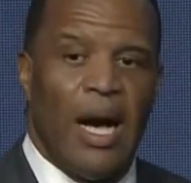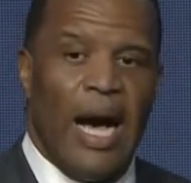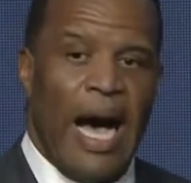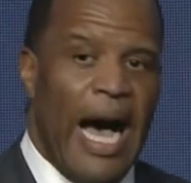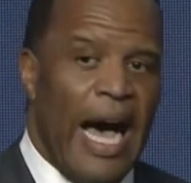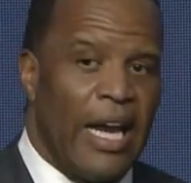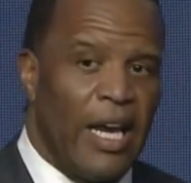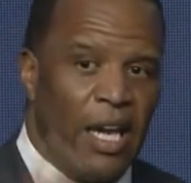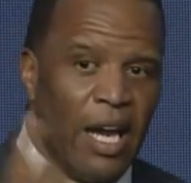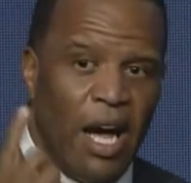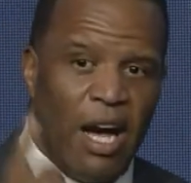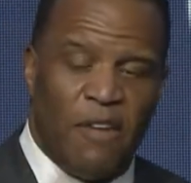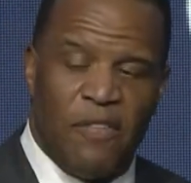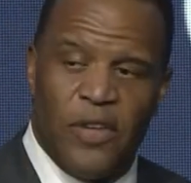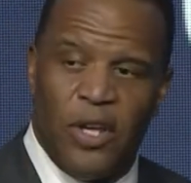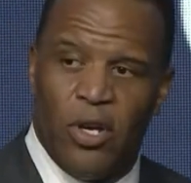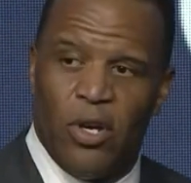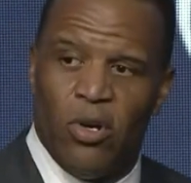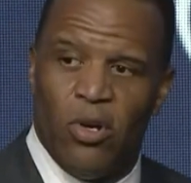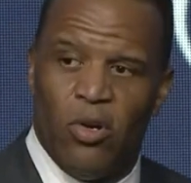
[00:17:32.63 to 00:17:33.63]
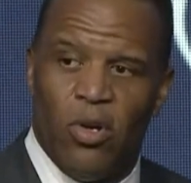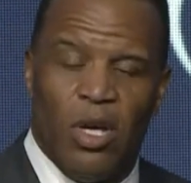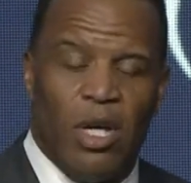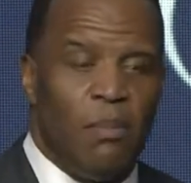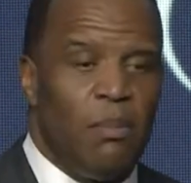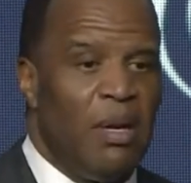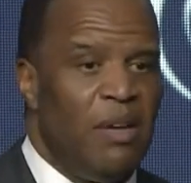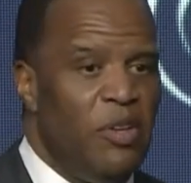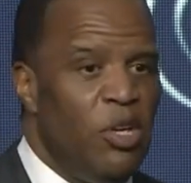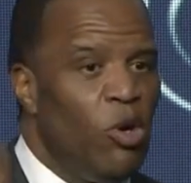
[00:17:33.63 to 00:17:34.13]
I love you,
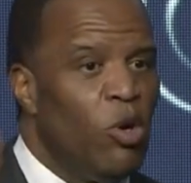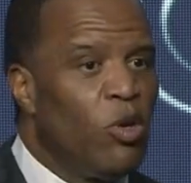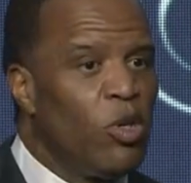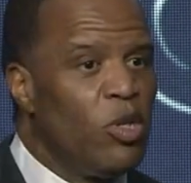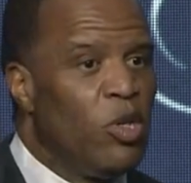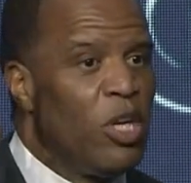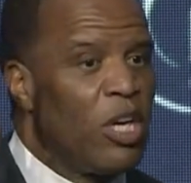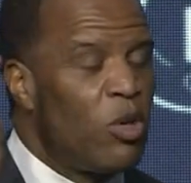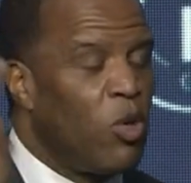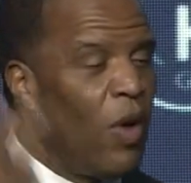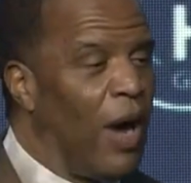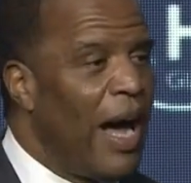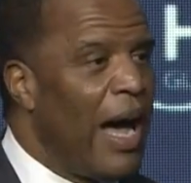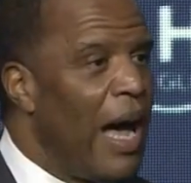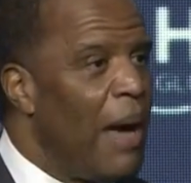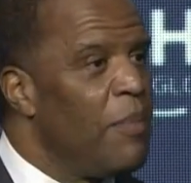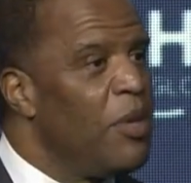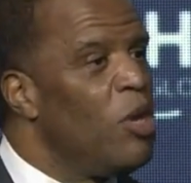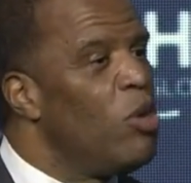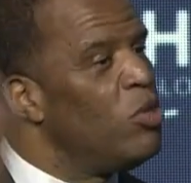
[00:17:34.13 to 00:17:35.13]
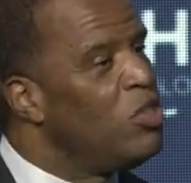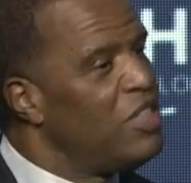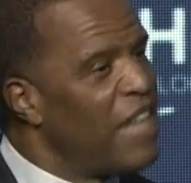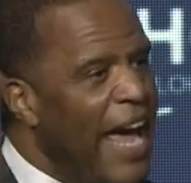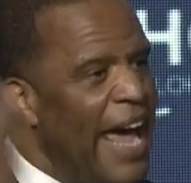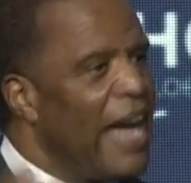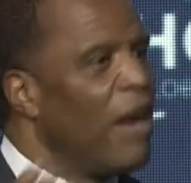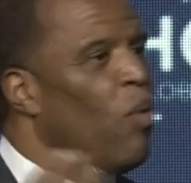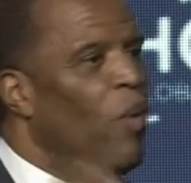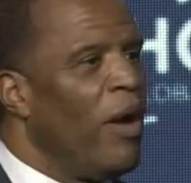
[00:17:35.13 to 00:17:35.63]
but if you don't do the crime, you
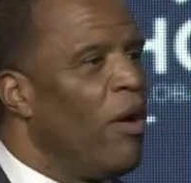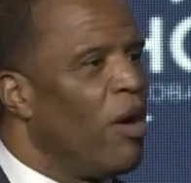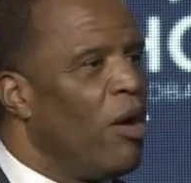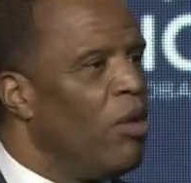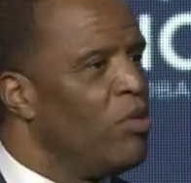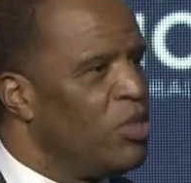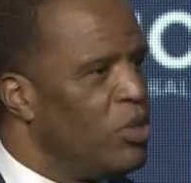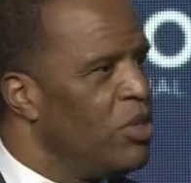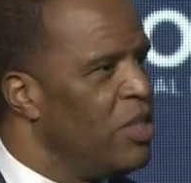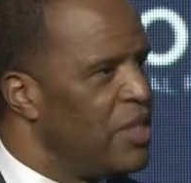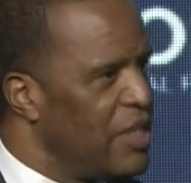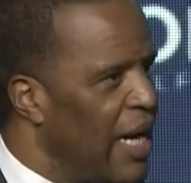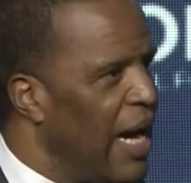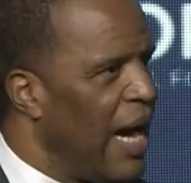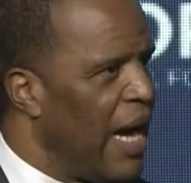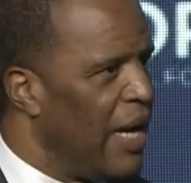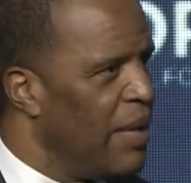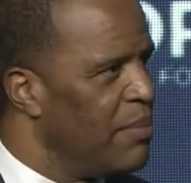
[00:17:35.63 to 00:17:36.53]
dang well gonna do the time.